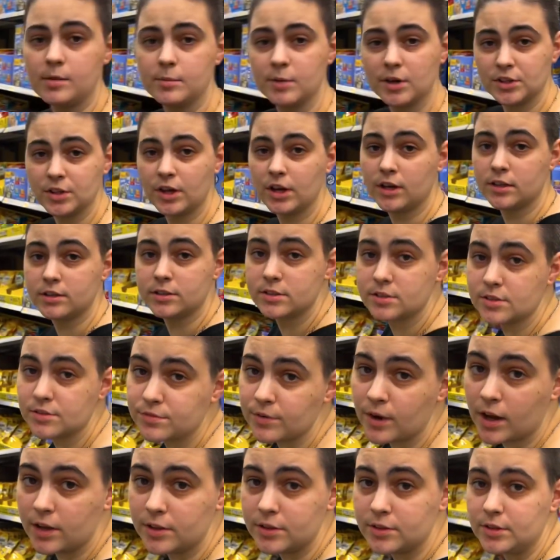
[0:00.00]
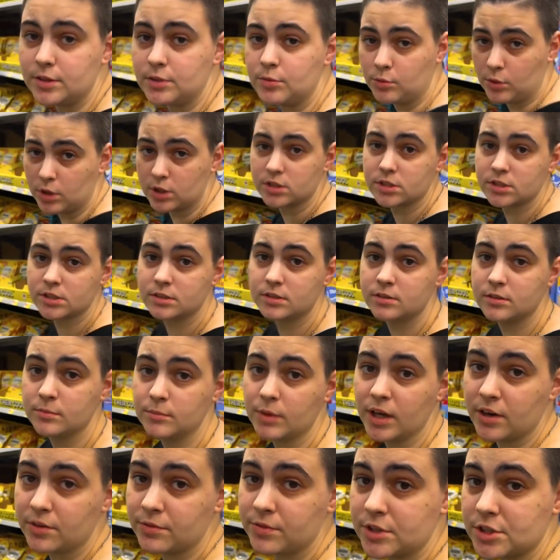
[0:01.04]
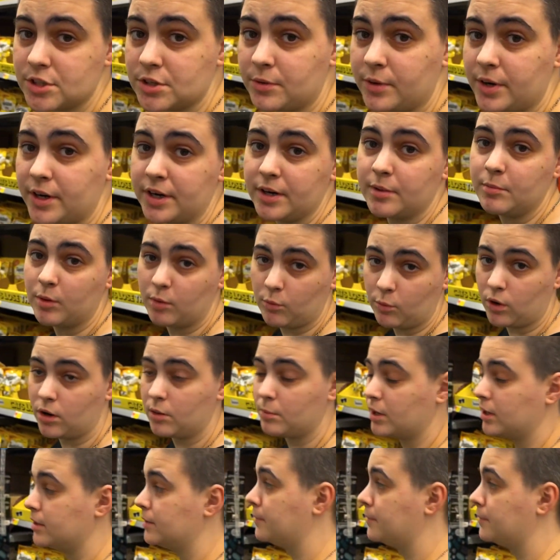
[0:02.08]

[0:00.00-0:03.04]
on the hunt to find the worst Betta fish aquarium in Walmart.